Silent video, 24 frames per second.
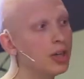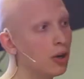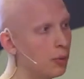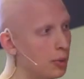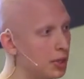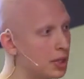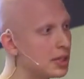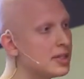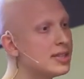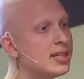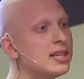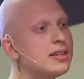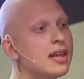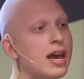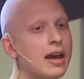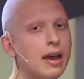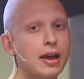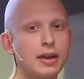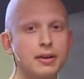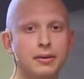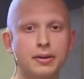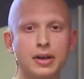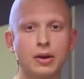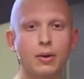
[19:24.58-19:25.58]
you can see
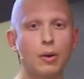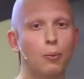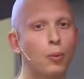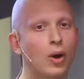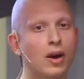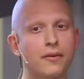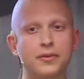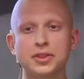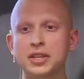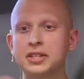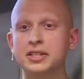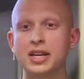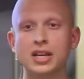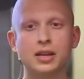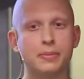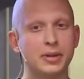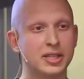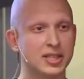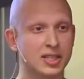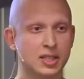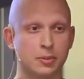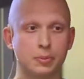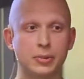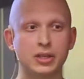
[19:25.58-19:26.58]
that wherever the
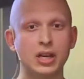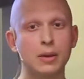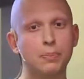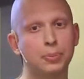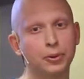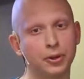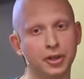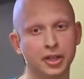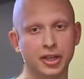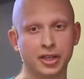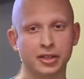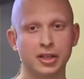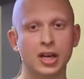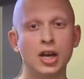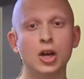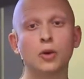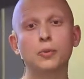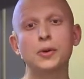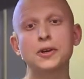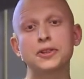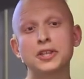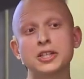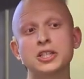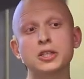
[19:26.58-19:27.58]
database is manipulated,
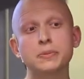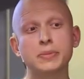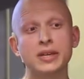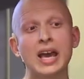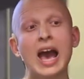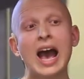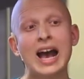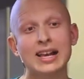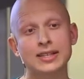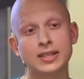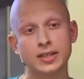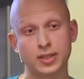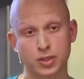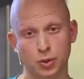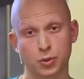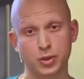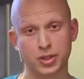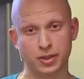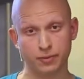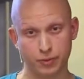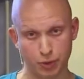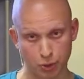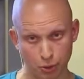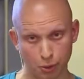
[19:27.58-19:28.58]
RethinkDB has the
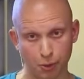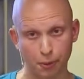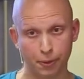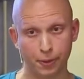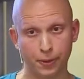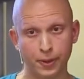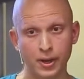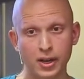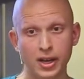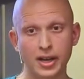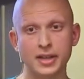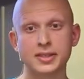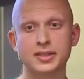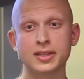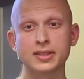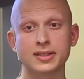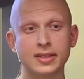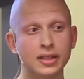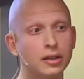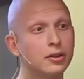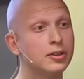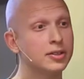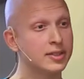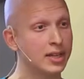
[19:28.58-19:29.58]
source of truth. It's
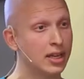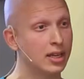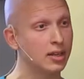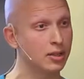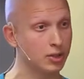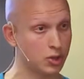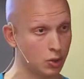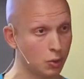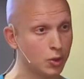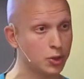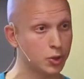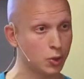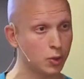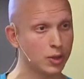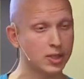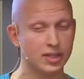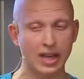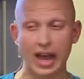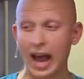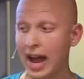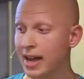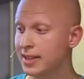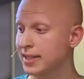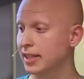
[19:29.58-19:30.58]
the single state
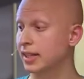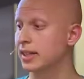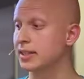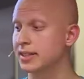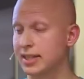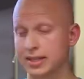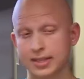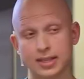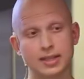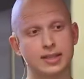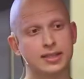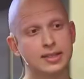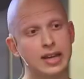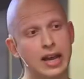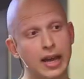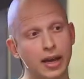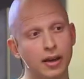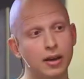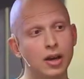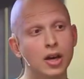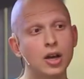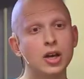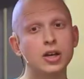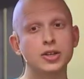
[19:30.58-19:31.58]
source that has a consistent
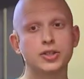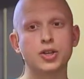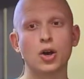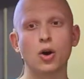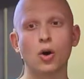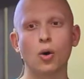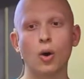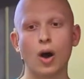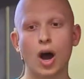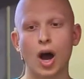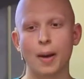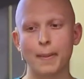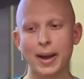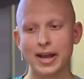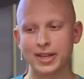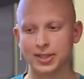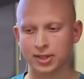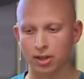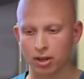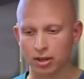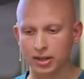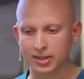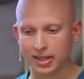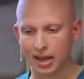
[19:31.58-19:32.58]
state. So
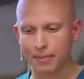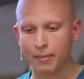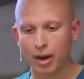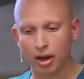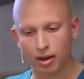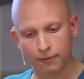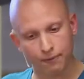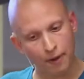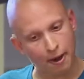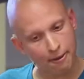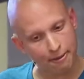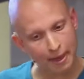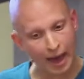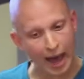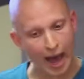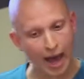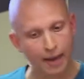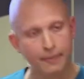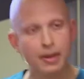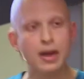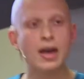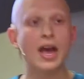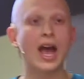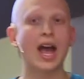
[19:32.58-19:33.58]
as long as I modify
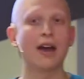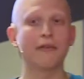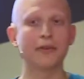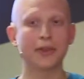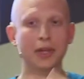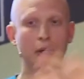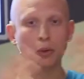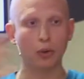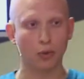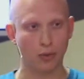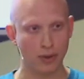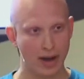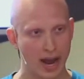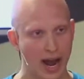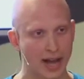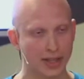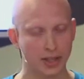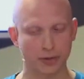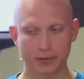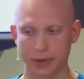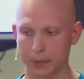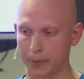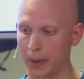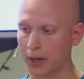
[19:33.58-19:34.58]
that, everything will
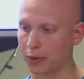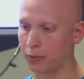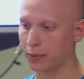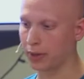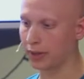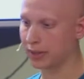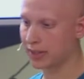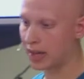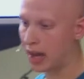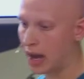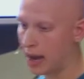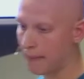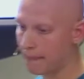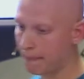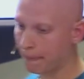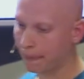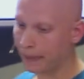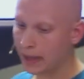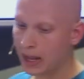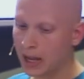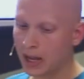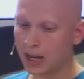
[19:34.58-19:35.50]
react and respond in real time.